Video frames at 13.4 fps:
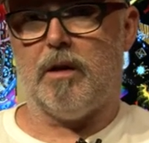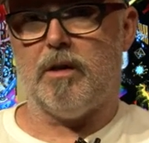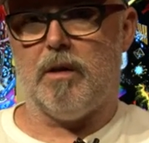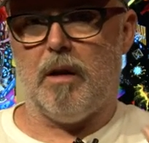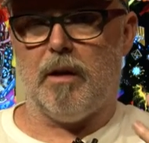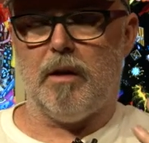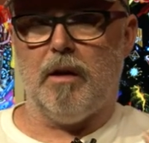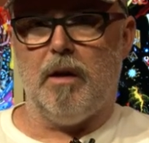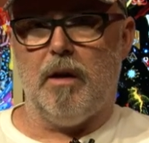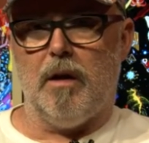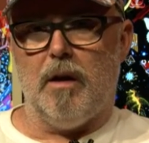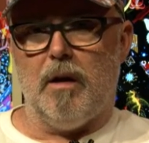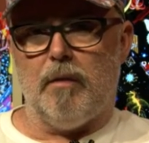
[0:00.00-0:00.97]
It's like
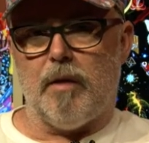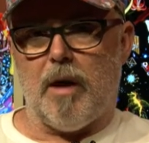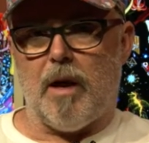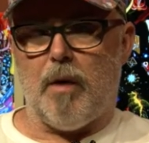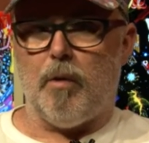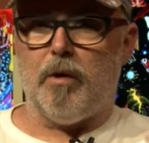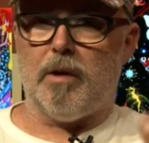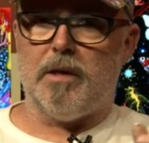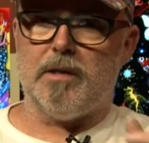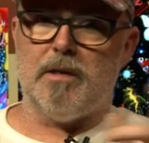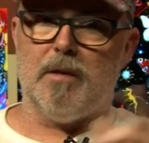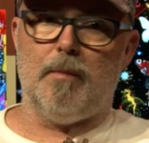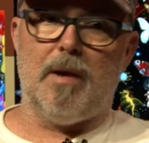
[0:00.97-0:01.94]
the artwork
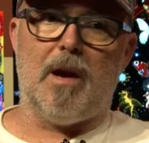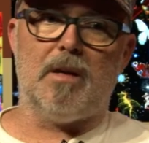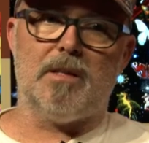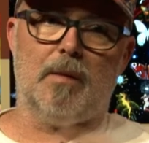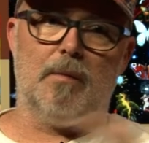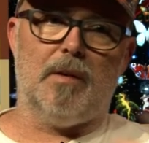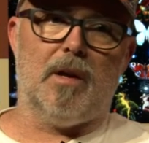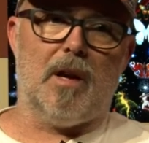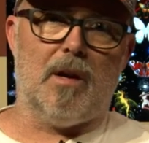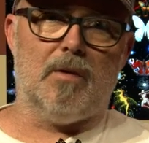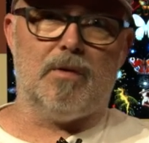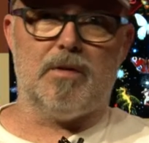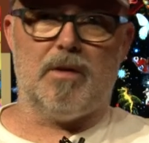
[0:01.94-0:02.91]
isn't about something
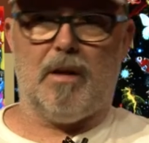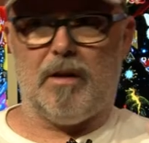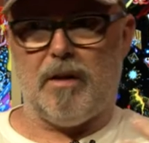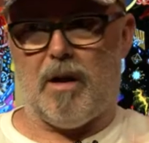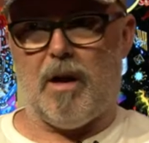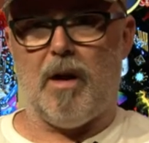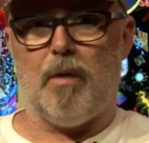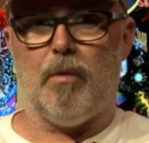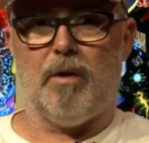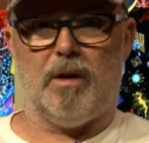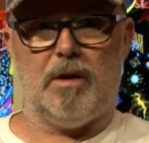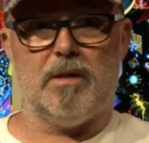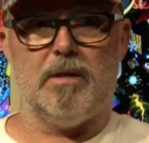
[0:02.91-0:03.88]
else. Like the
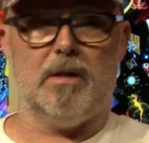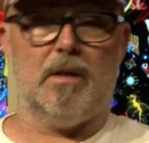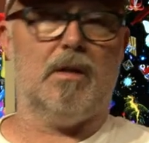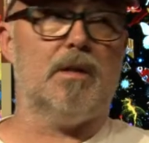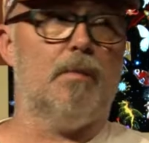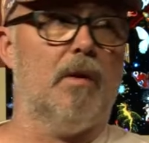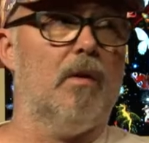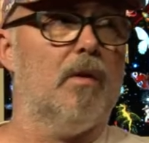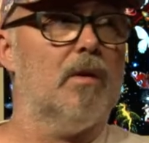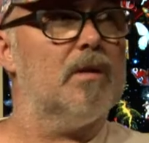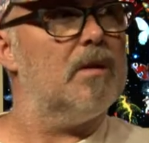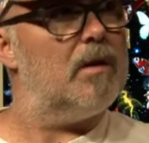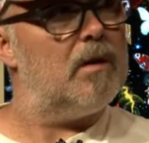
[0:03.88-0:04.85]
artwork is the
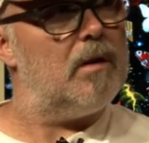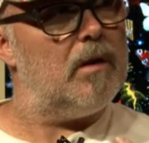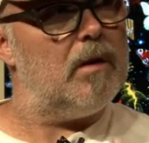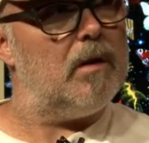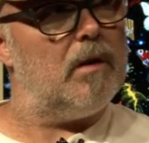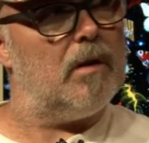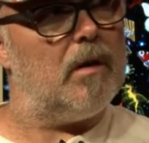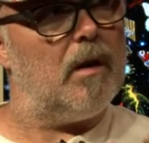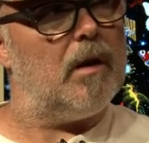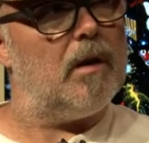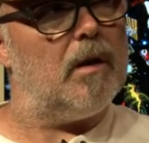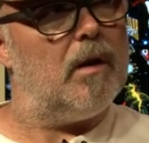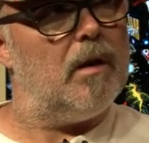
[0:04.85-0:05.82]
experience. Like